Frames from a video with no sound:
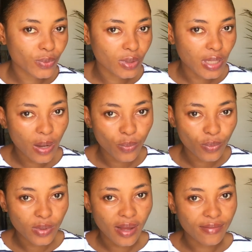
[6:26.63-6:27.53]
that
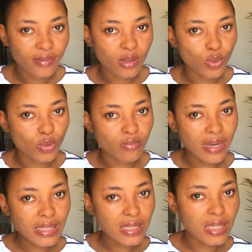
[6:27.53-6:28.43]
would have suited
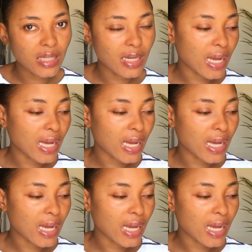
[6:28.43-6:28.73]
my skin